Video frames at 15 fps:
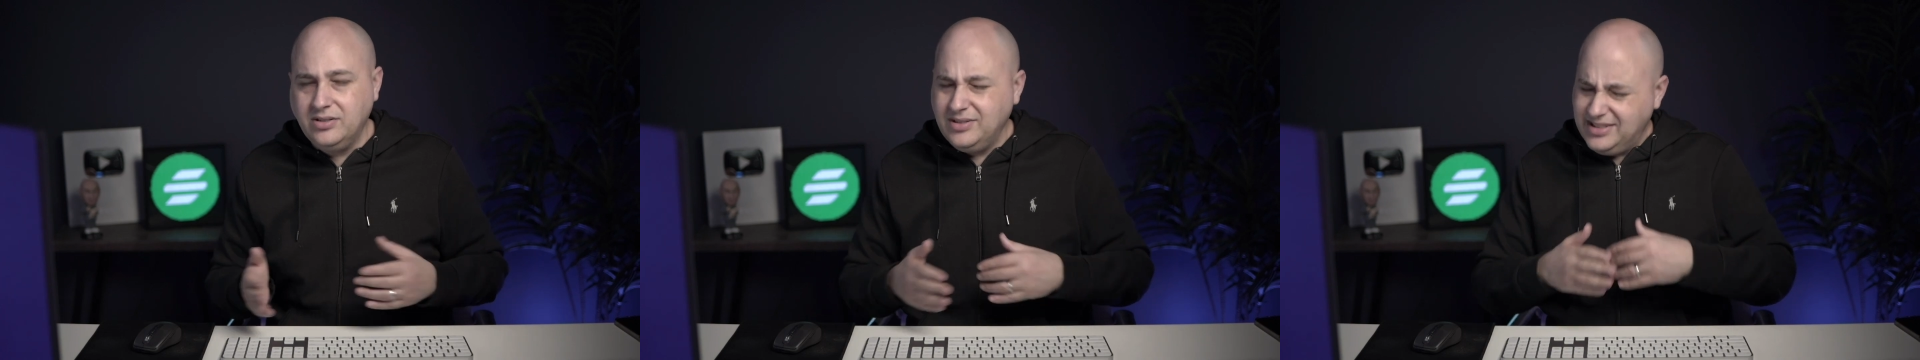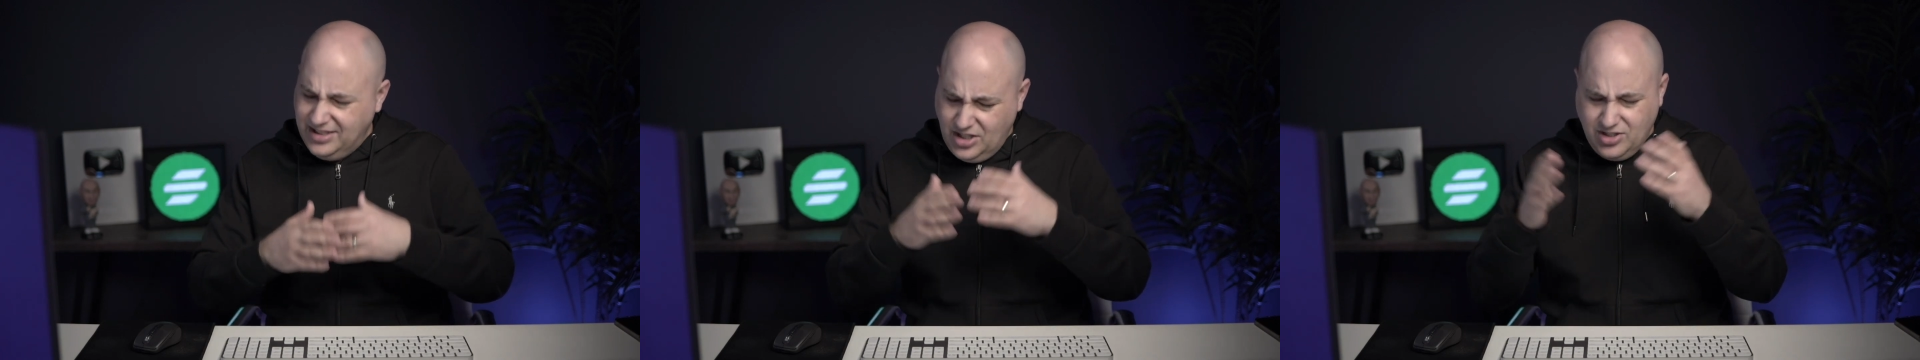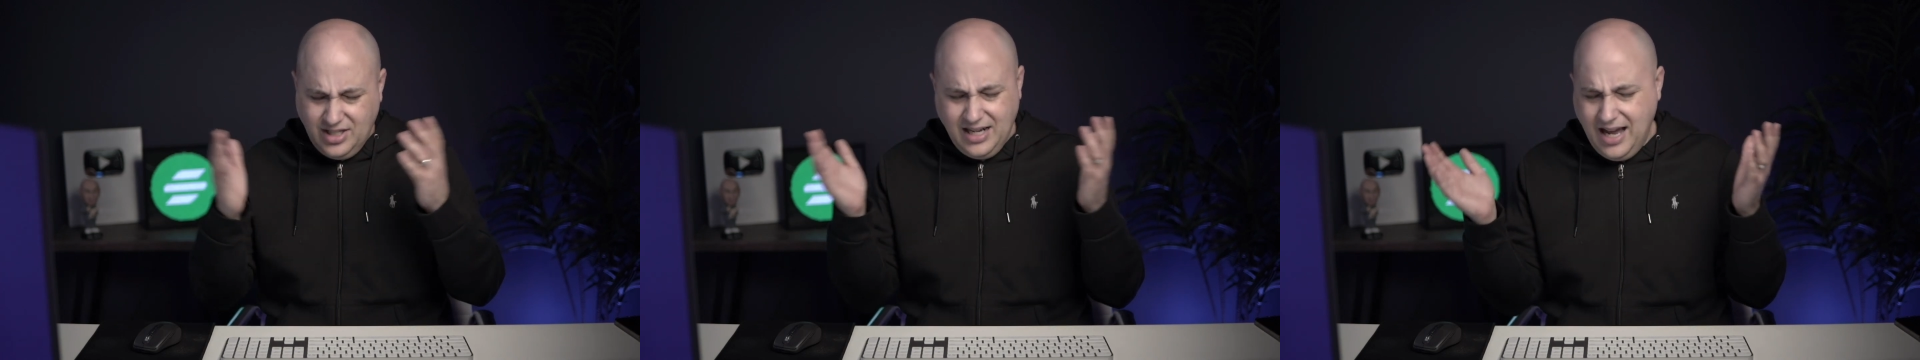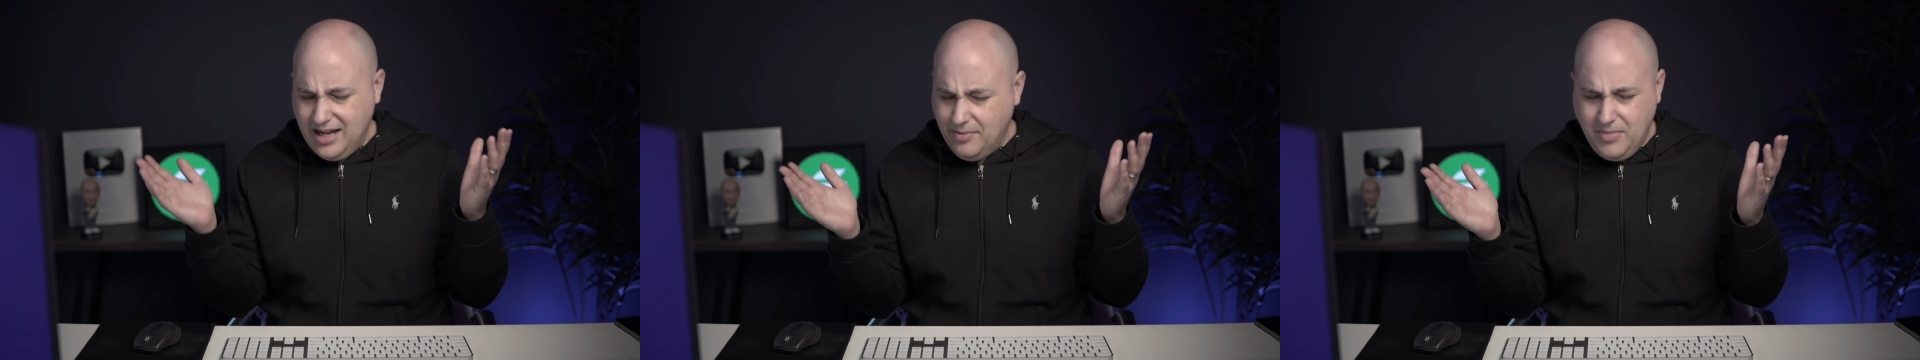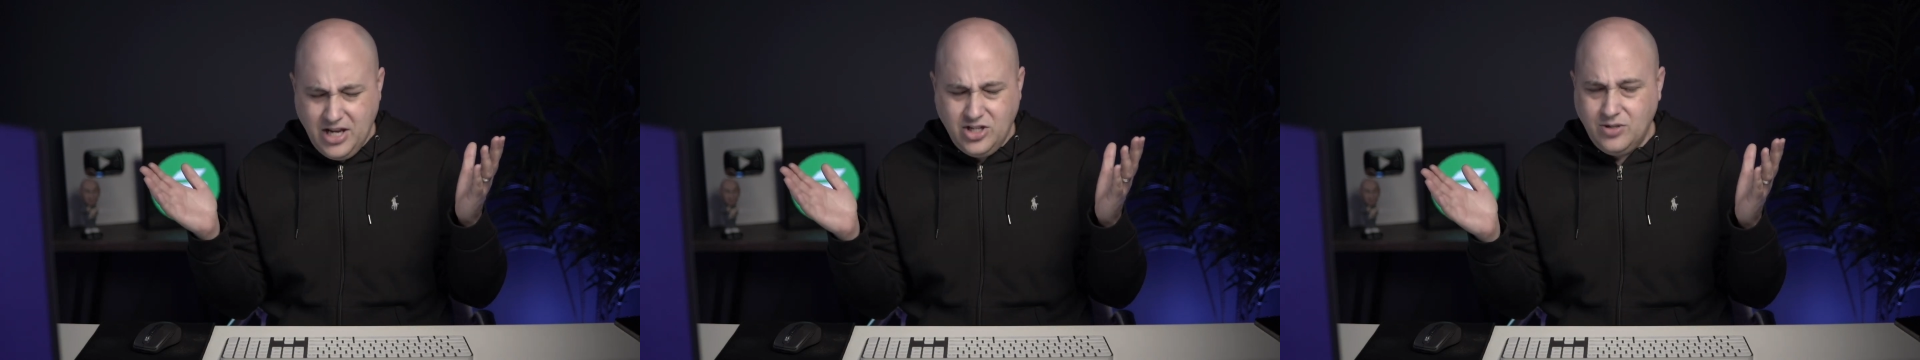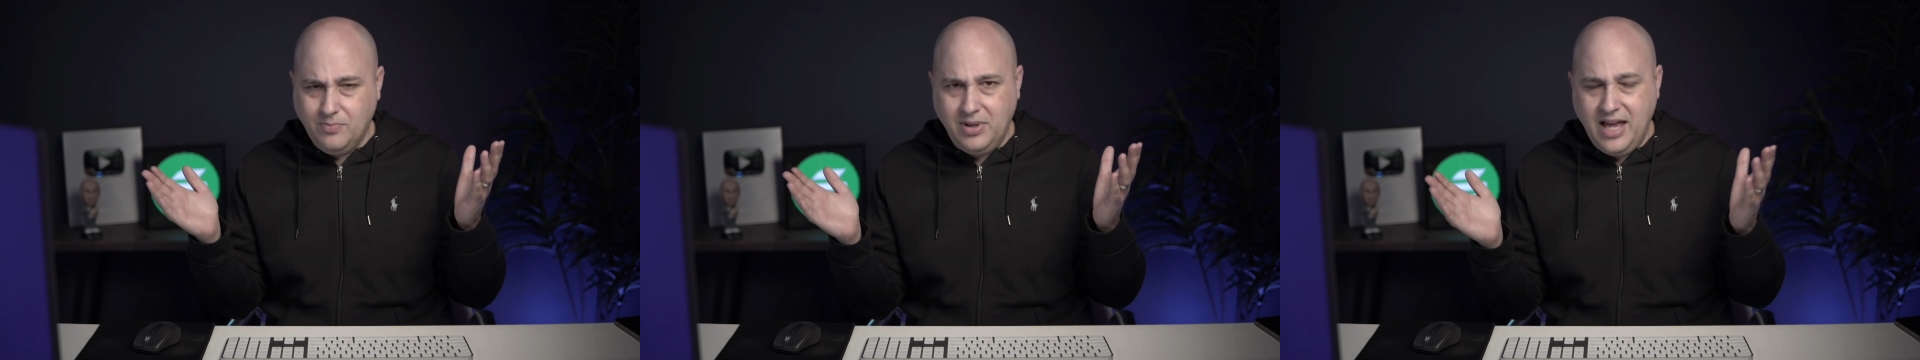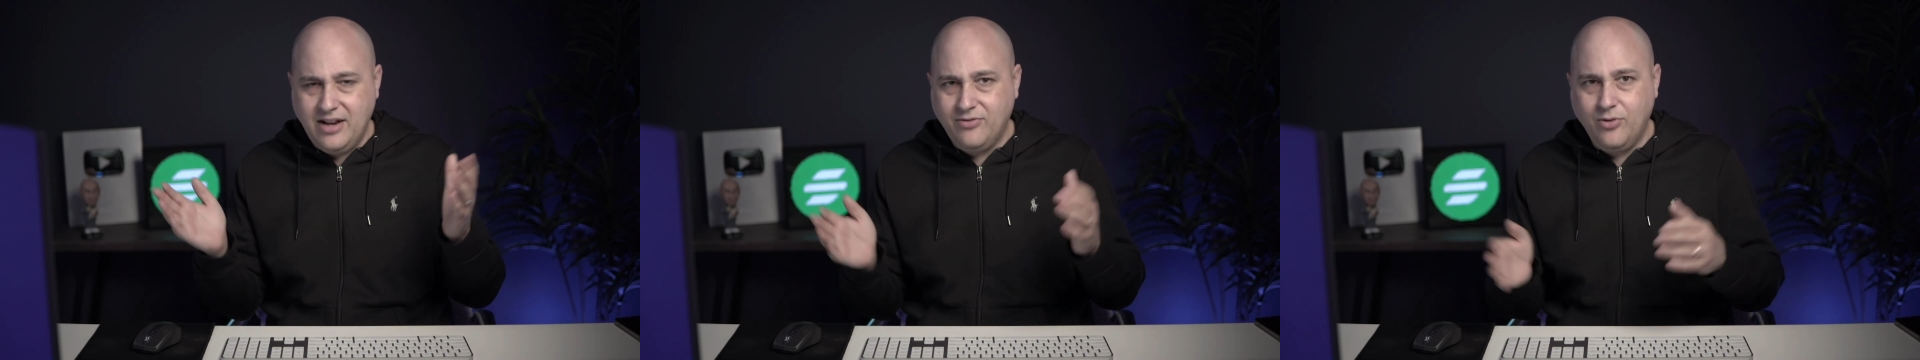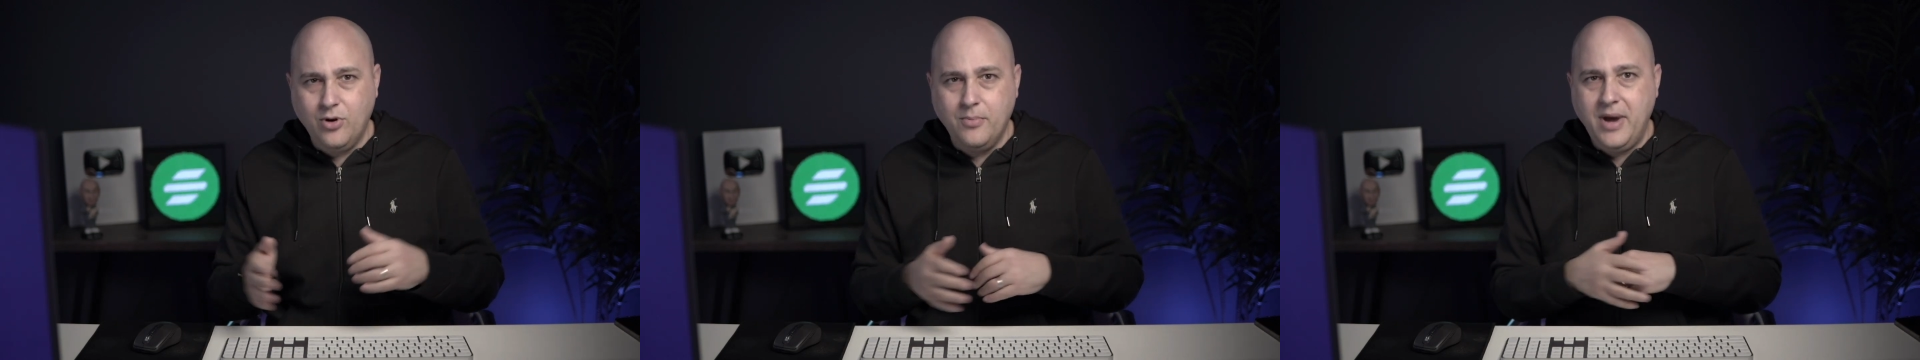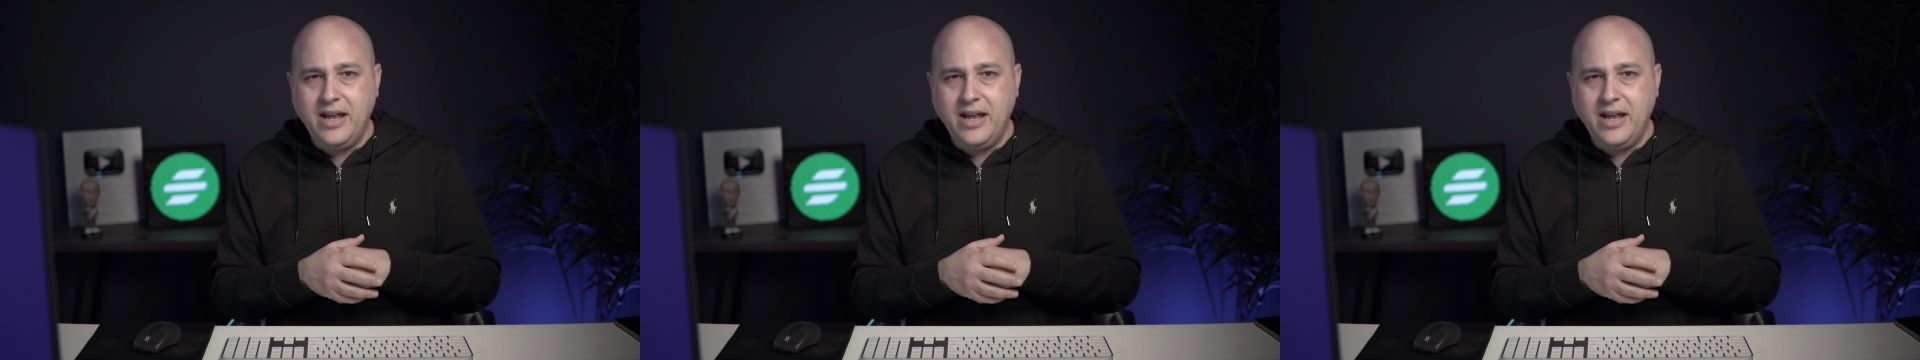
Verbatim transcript: It's just an automation platform.